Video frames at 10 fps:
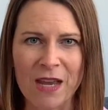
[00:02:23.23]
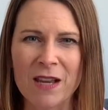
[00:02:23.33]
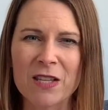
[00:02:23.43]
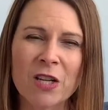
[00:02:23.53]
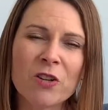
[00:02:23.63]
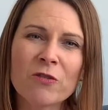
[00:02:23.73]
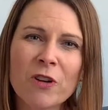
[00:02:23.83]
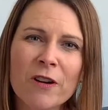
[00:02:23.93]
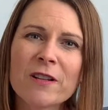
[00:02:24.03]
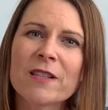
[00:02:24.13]
So you'll
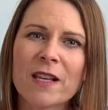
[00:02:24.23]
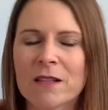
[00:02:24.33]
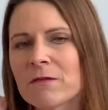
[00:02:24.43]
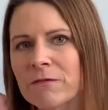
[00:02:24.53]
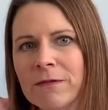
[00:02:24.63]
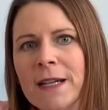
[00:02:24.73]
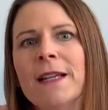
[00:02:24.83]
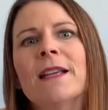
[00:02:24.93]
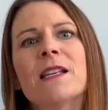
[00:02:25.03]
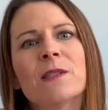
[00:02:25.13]
notice that's a
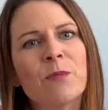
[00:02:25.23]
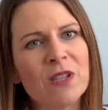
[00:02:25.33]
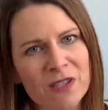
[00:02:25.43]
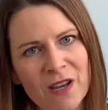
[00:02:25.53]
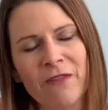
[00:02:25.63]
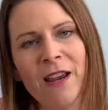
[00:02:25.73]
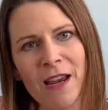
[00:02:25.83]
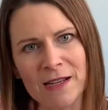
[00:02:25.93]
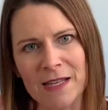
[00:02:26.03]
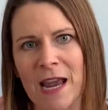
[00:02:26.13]
really specific
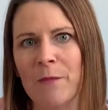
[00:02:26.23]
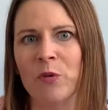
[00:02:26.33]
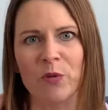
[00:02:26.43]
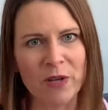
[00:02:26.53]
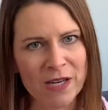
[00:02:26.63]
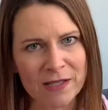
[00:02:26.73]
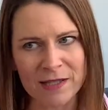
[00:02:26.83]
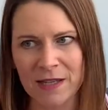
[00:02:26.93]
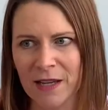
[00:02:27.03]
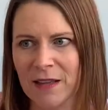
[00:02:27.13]
example.
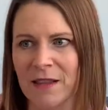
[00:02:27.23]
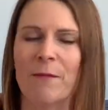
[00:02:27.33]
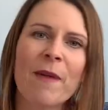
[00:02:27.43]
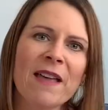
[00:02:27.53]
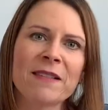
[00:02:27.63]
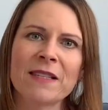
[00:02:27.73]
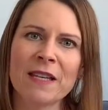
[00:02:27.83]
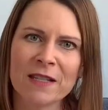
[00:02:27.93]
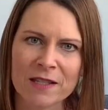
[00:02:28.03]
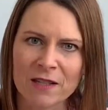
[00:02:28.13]
It's the maths
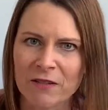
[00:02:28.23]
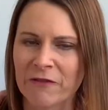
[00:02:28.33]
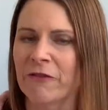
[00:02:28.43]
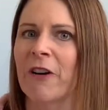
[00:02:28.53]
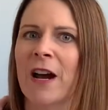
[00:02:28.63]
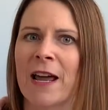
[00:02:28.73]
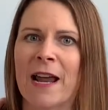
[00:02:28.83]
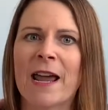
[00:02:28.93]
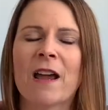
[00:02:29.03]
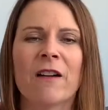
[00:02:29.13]
test on
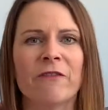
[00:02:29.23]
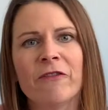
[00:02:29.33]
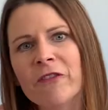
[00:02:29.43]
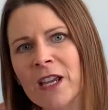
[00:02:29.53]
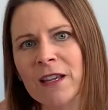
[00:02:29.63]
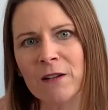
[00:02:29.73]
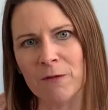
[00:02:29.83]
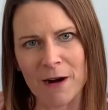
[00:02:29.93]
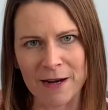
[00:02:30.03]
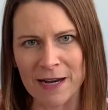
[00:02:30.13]
Friday. I'm feeling
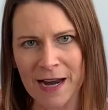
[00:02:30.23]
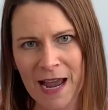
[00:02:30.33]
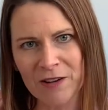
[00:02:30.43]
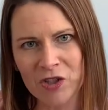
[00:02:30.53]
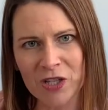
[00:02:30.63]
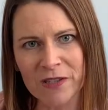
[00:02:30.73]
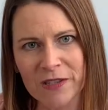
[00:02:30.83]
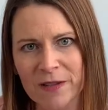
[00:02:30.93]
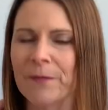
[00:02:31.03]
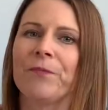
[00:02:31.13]
worried and anxious.